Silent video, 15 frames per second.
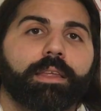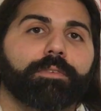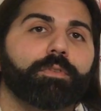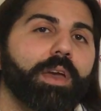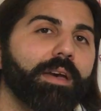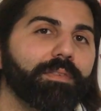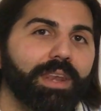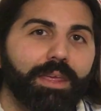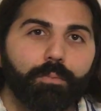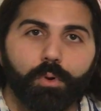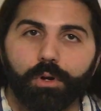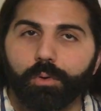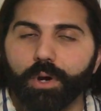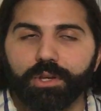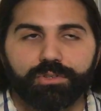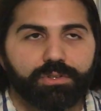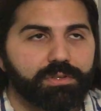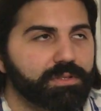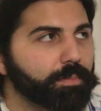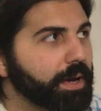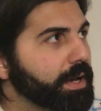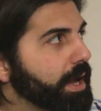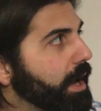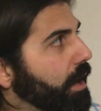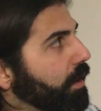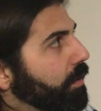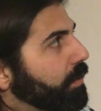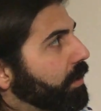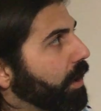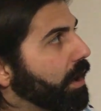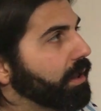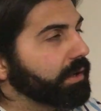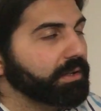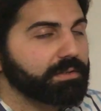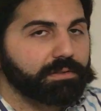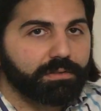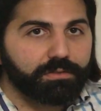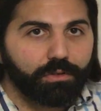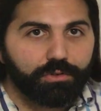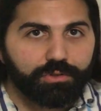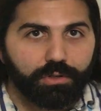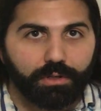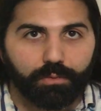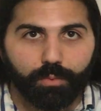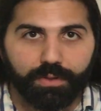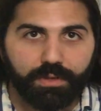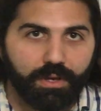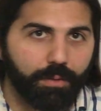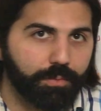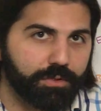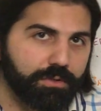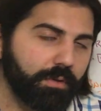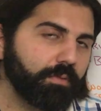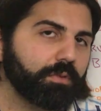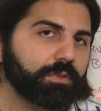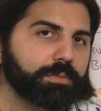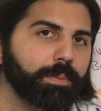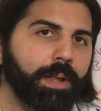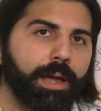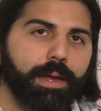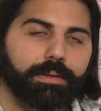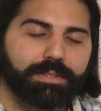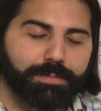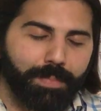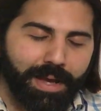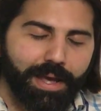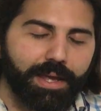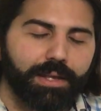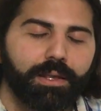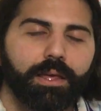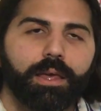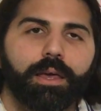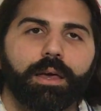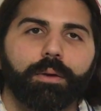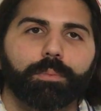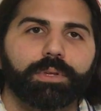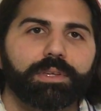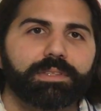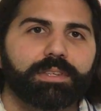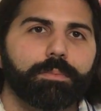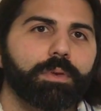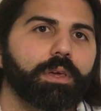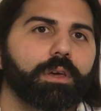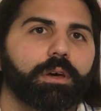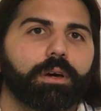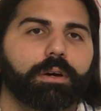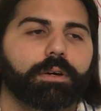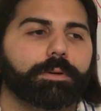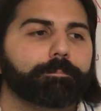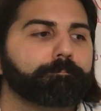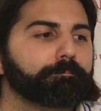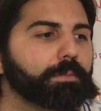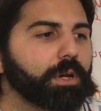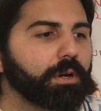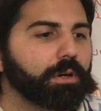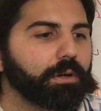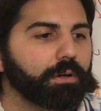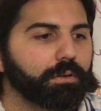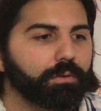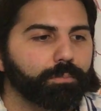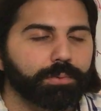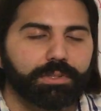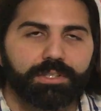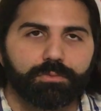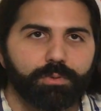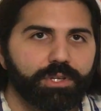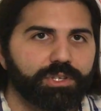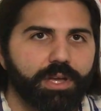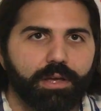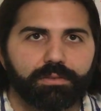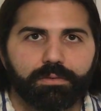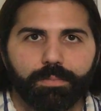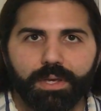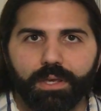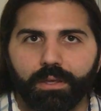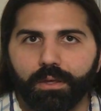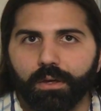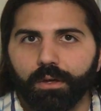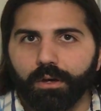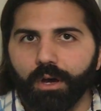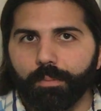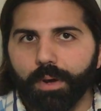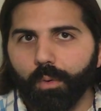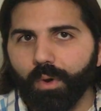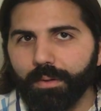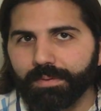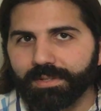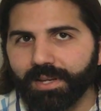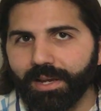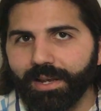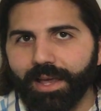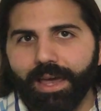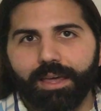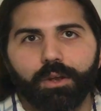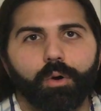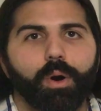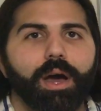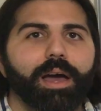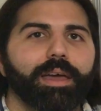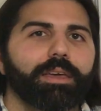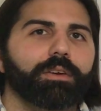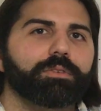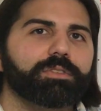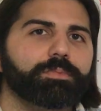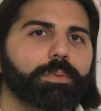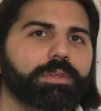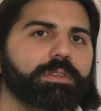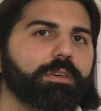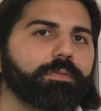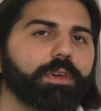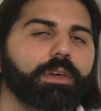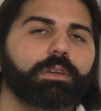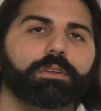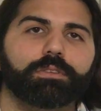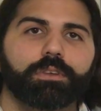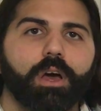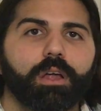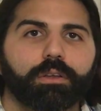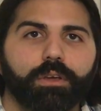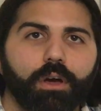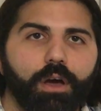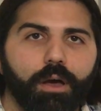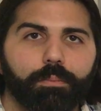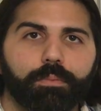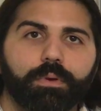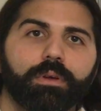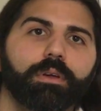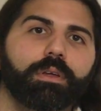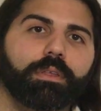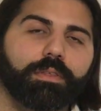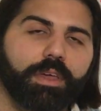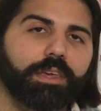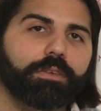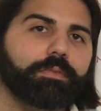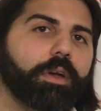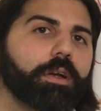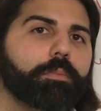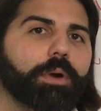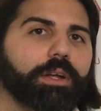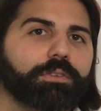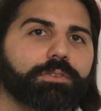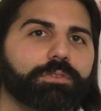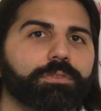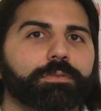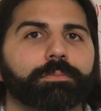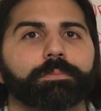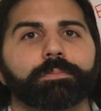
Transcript: If you have any more questions about how colic is associated with the upper cervical spine, please please reach out to me on my website at ohiospecific.com. Thank you very much.